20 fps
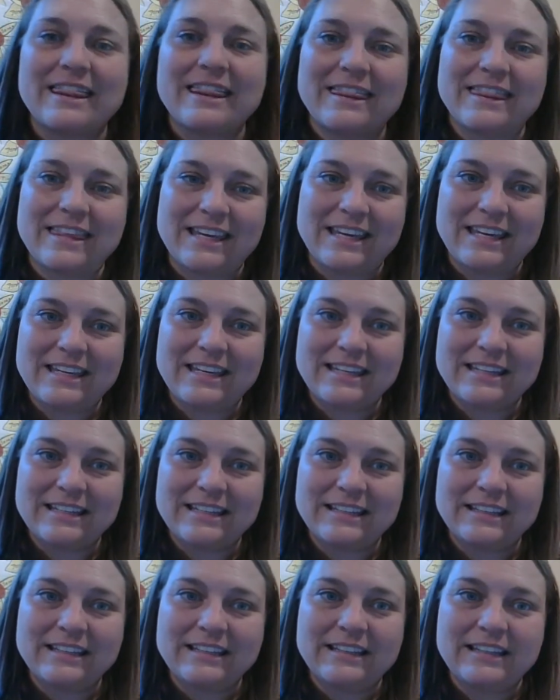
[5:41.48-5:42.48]
The
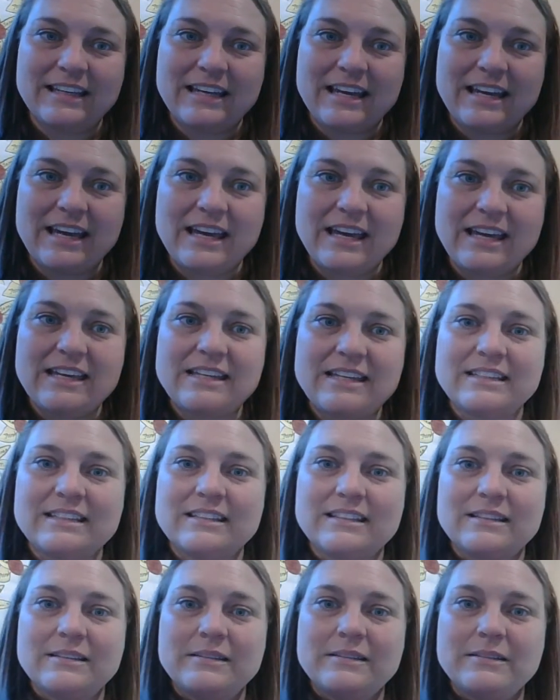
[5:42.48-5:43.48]

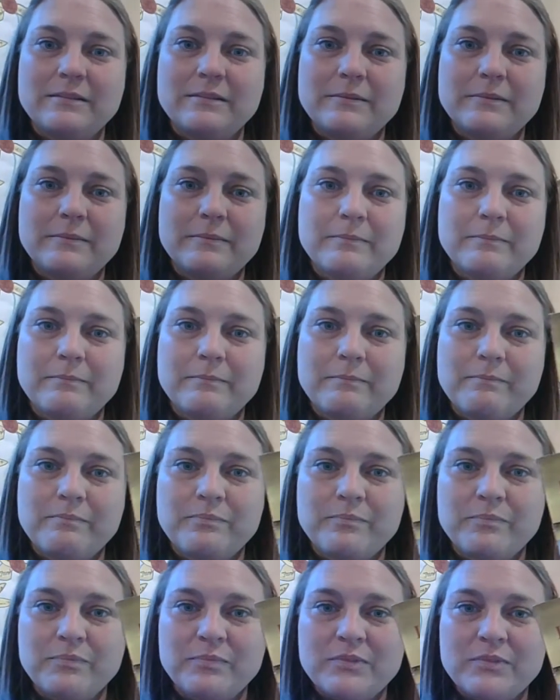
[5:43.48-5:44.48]
end.
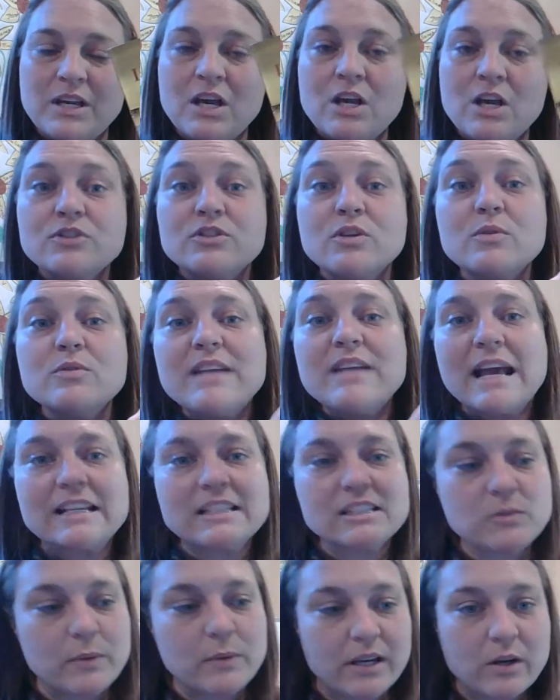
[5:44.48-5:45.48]
So
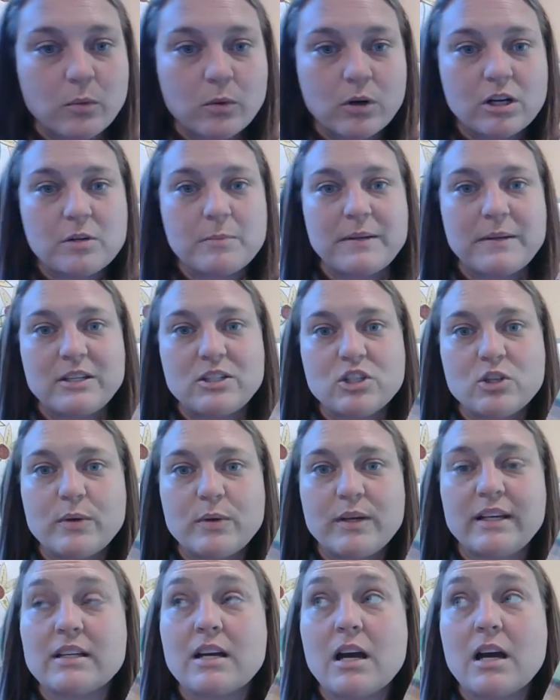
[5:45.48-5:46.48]
next week, we're going to be
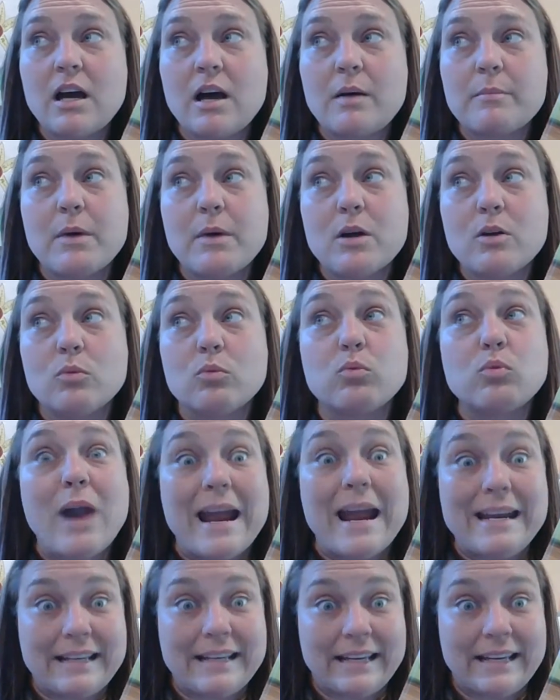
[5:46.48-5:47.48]
doing
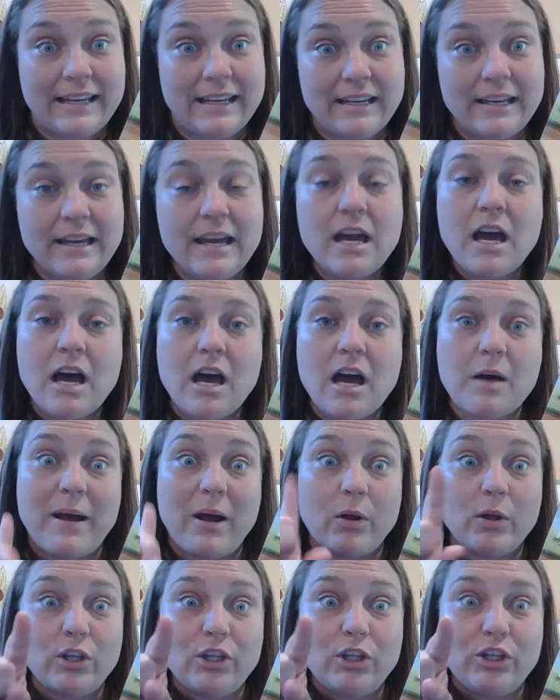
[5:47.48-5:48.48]
writing
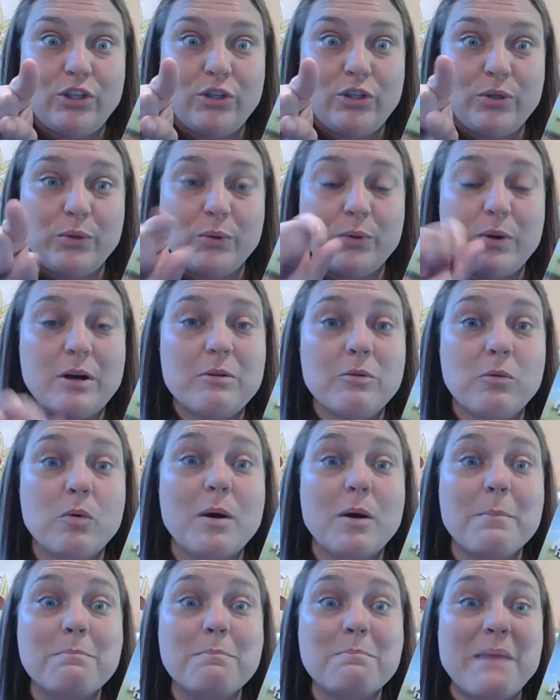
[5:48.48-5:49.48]
about you,
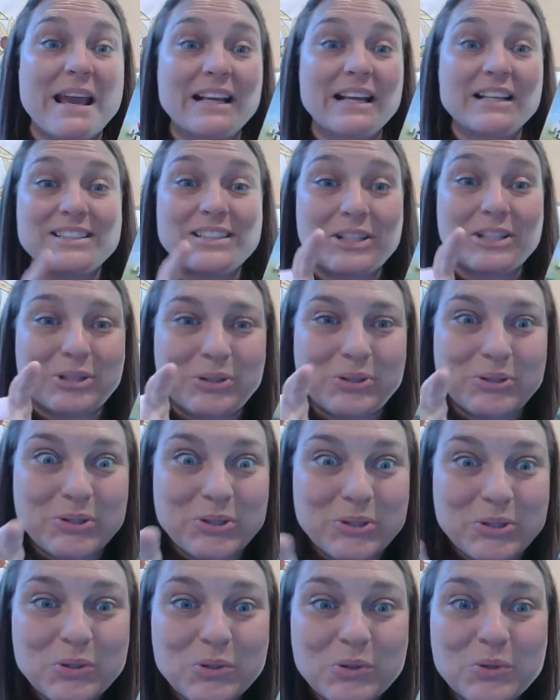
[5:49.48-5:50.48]
what makes
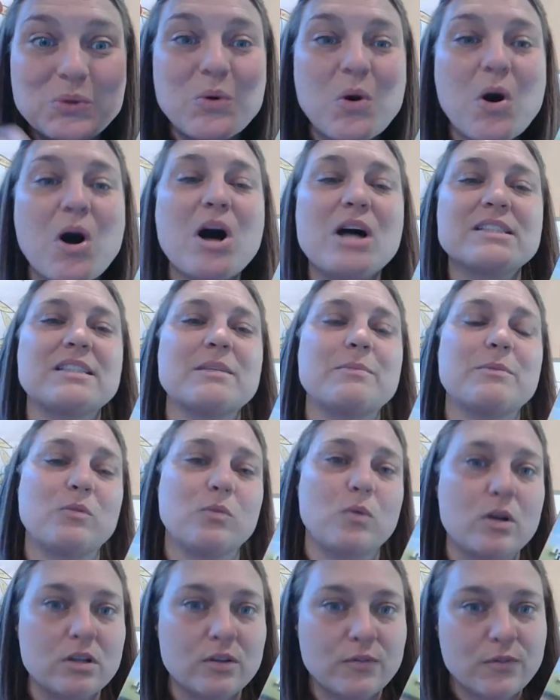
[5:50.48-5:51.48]
you awesome and
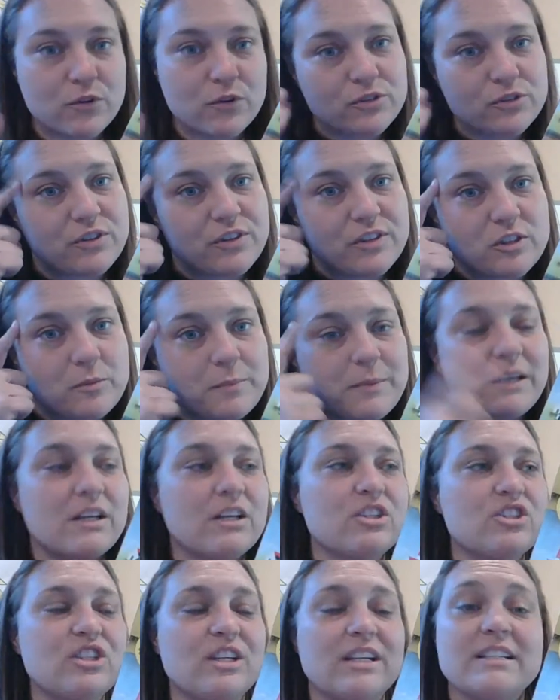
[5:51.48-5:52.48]
wonderful. So this would be a
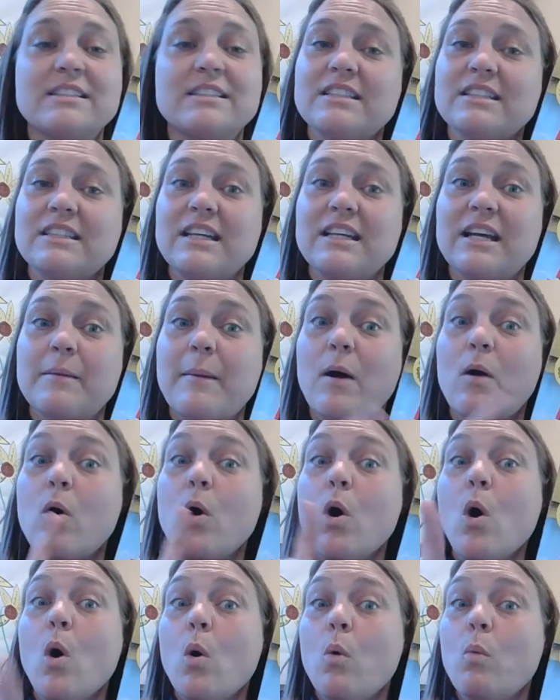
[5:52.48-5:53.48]
good chance to think about
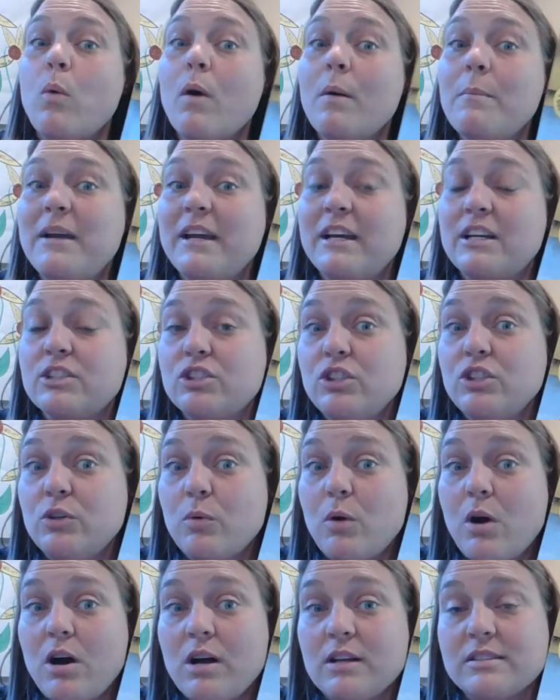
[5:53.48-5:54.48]
what makes
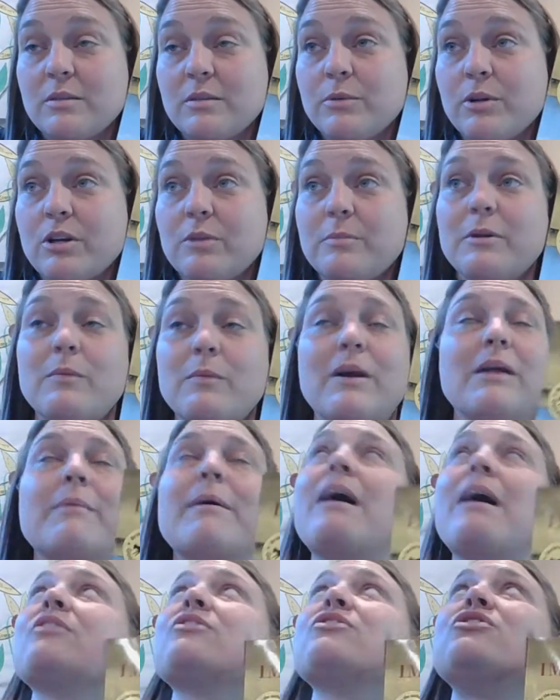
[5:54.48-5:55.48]
you awesome. You're going to be writing
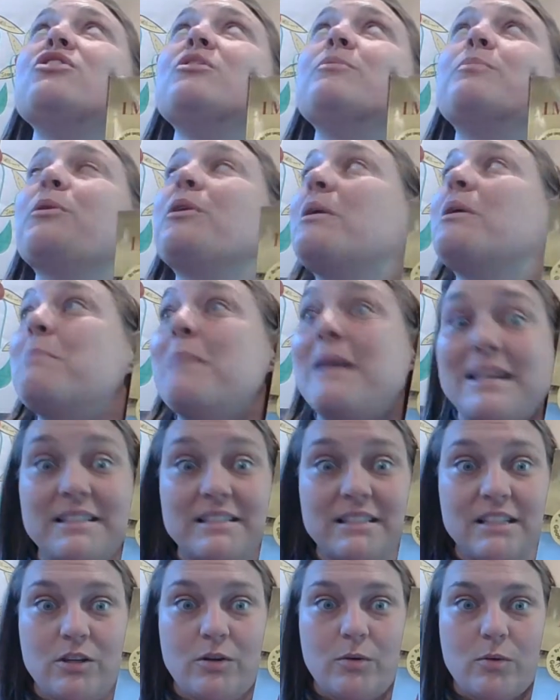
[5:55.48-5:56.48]
about how super and
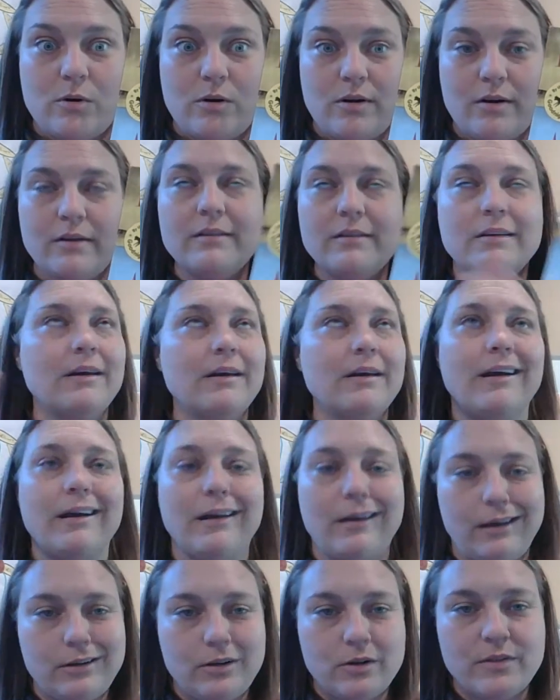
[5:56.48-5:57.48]
amazing you are.
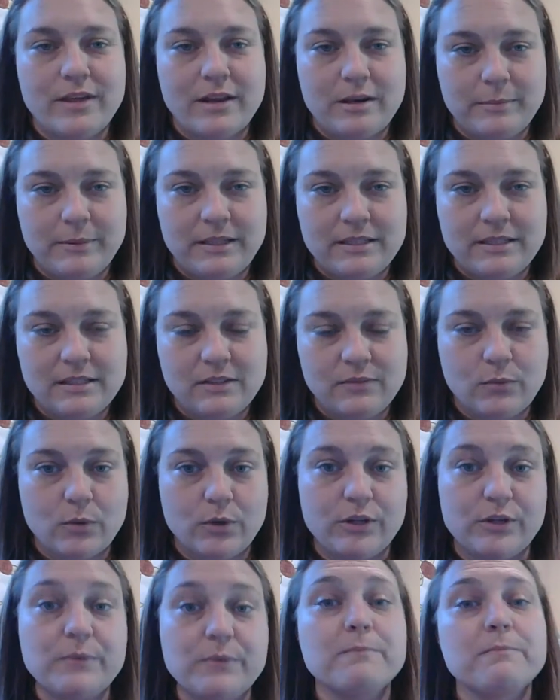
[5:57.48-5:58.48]
I know that'll be easy
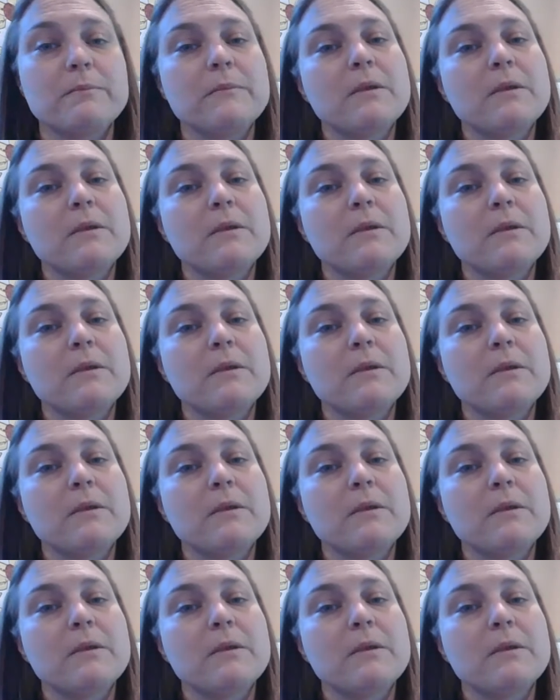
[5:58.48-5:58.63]
for you.